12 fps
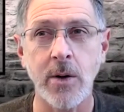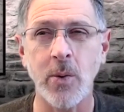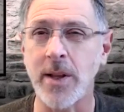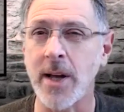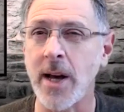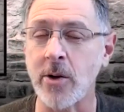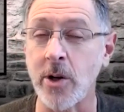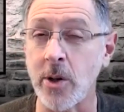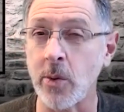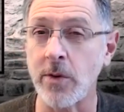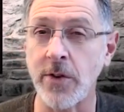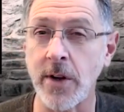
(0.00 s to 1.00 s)
with how good
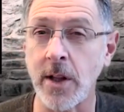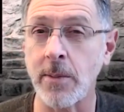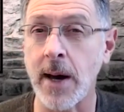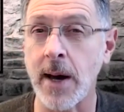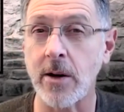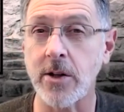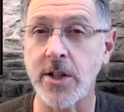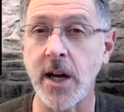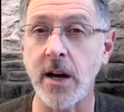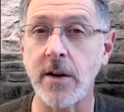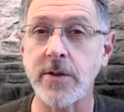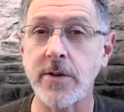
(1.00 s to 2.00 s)
we feel about
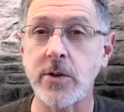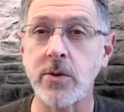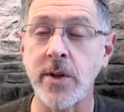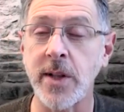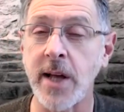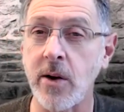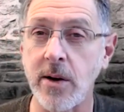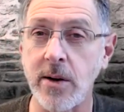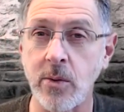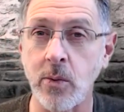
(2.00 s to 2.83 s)
ourselves, with how